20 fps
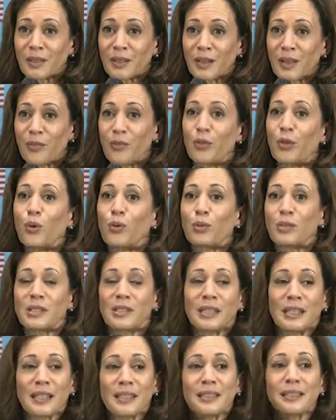of those
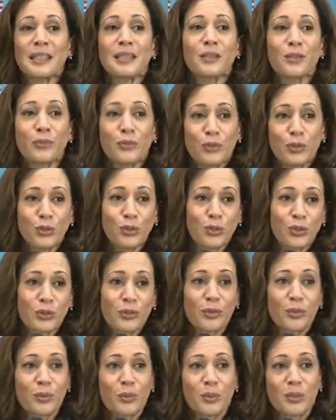things and the future
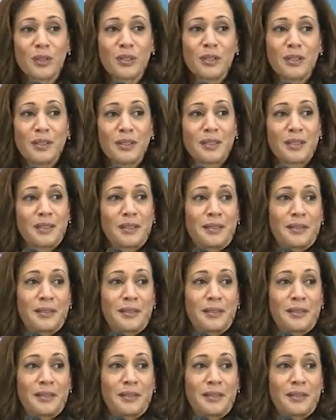of the world.